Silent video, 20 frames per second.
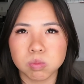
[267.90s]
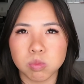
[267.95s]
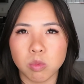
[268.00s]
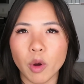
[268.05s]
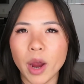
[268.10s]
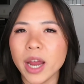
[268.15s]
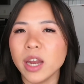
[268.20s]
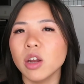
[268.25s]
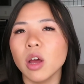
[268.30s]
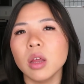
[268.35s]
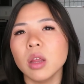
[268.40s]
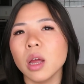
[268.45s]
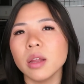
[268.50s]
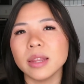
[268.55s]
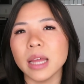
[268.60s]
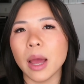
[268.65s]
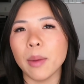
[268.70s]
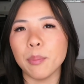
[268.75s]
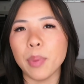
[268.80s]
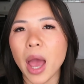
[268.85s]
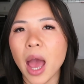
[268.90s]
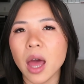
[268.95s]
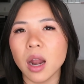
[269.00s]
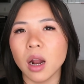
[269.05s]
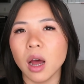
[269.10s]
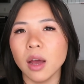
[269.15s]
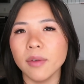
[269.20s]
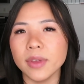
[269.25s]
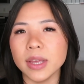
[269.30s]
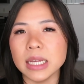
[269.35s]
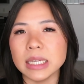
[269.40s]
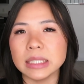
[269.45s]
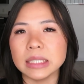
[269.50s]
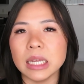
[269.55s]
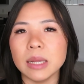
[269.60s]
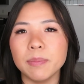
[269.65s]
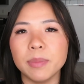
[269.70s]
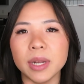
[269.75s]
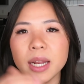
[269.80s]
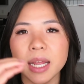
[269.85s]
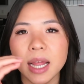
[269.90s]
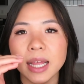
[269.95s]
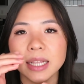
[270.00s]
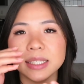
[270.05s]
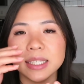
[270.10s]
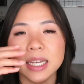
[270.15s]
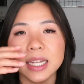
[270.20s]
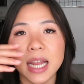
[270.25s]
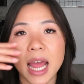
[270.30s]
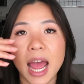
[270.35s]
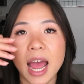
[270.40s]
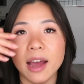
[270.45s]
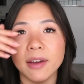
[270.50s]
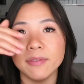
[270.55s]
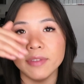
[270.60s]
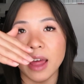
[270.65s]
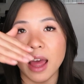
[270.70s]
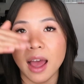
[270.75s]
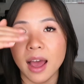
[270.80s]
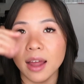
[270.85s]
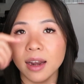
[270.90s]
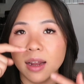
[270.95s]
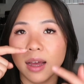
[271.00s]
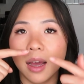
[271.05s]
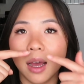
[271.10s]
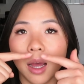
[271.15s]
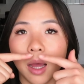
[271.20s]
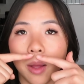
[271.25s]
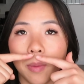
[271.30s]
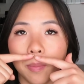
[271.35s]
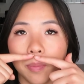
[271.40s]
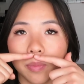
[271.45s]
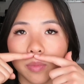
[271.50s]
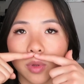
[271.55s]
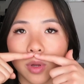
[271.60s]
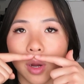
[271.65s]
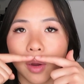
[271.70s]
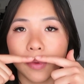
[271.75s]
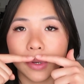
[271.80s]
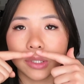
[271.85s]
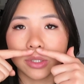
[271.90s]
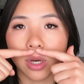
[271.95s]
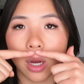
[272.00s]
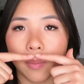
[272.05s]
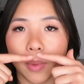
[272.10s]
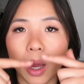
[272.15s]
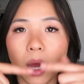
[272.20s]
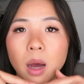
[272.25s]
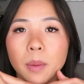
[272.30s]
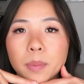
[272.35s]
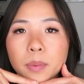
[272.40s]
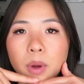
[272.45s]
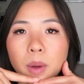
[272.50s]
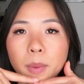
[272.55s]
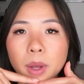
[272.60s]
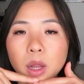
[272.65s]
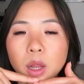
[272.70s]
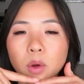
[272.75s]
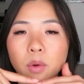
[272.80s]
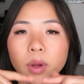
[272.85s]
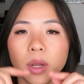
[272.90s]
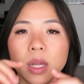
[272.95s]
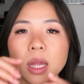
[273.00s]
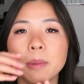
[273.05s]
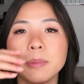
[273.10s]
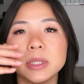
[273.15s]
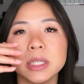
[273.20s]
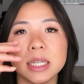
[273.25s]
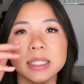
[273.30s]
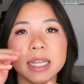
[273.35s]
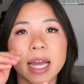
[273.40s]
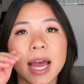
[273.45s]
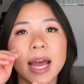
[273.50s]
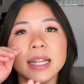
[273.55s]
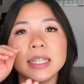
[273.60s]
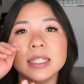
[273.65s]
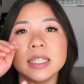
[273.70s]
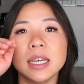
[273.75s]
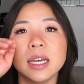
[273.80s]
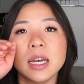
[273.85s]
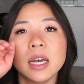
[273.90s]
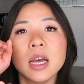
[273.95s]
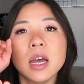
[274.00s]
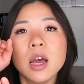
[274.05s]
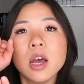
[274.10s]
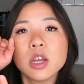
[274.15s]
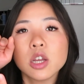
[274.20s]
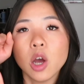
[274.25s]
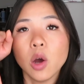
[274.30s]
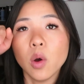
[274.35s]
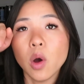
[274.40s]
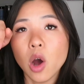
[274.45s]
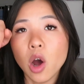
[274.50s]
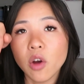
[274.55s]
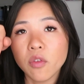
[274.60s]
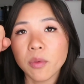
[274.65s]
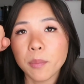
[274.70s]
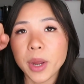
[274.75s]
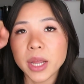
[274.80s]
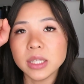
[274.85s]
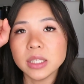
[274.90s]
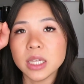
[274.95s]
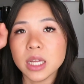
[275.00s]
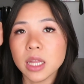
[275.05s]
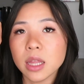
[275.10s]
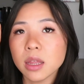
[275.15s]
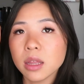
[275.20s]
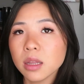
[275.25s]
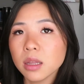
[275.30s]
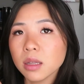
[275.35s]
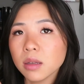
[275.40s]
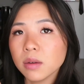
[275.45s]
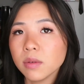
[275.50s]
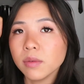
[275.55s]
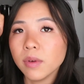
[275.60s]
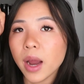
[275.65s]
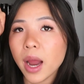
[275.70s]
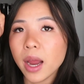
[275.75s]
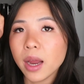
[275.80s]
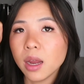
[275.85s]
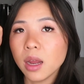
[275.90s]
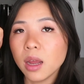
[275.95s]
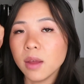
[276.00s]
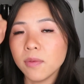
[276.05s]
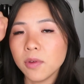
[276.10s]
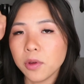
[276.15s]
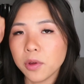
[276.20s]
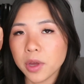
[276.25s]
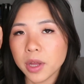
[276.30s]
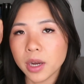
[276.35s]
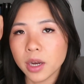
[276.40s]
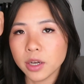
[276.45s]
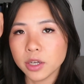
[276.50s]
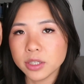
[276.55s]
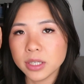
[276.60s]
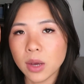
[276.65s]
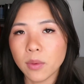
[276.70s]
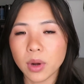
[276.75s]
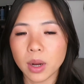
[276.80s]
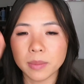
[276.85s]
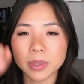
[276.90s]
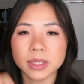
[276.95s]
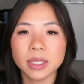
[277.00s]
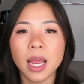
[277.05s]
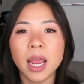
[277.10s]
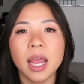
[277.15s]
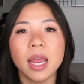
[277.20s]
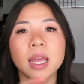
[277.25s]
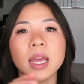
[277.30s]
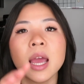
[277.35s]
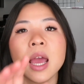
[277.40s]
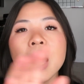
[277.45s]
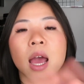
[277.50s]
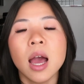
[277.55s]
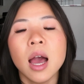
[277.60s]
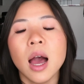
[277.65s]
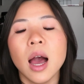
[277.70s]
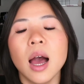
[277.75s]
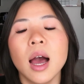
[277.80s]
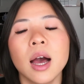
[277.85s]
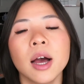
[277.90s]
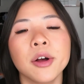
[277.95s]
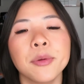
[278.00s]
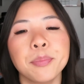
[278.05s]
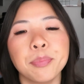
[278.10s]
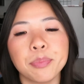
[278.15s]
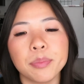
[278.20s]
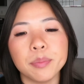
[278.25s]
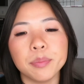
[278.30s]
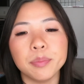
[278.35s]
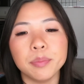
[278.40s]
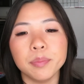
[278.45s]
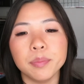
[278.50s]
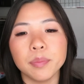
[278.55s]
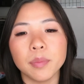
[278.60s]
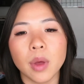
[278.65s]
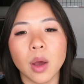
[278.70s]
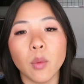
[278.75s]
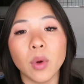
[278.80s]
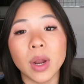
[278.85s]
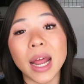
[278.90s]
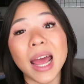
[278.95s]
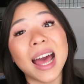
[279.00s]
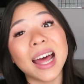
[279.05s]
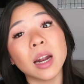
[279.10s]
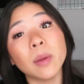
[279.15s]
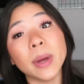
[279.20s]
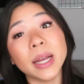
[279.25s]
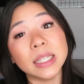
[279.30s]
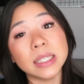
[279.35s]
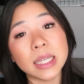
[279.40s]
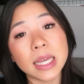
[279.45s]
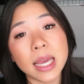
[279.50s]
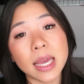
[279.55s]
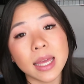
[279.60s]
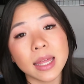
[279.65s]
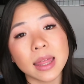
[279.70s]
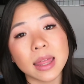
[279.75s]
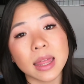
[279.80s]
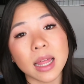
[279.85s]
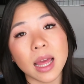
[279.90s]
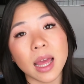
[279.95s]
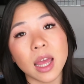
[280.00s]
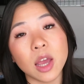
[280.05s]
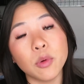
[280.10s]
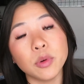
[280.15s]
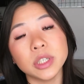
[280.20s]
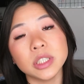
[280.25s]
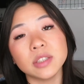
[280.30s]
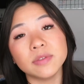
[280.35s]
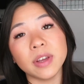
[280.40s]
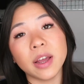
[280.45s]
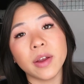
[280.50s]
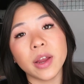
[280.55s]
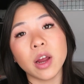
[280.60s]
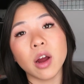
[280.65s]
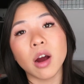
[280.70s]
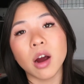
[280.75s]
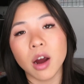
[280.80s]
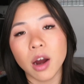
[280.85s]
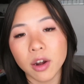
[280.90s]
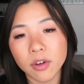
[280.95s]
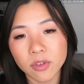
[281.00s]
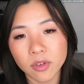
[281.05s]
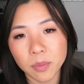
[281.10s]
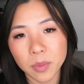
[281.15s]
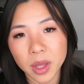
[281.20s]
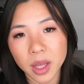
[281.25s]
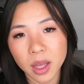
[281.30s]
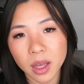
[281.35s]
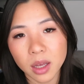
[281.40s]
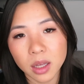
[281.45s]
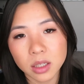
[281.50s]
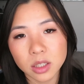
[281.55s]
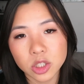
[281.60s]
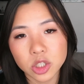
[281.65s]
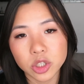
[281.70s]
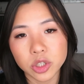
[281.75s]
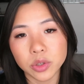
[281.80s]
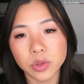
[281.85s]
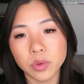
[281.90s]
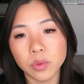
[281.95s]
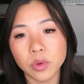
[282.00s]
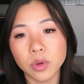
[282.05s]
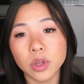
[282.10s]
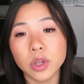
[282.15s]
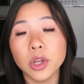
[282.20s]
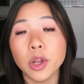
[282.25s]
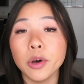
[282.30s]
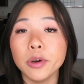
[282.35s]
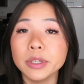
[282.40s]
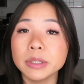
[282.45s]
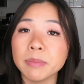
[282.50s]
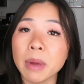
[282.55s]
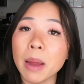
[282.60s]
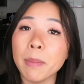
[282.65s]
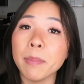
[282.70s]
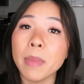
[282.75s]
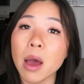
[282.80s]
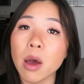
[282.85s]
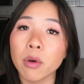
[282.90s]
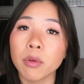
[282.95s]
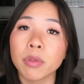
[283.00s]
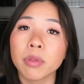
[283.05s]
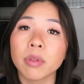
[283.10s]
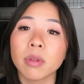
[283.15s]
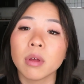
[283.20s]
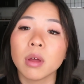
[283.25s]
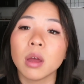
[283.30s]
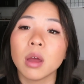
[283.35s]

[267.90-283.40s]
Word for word: right? Not, not that bad, obviously, but it, it did have that um, curvature on my upper and my lower lips because I had to go over my teeth, right? If you can understand what I'm saying. Um, when I had on my teeth, it was very hard for me to close my mouth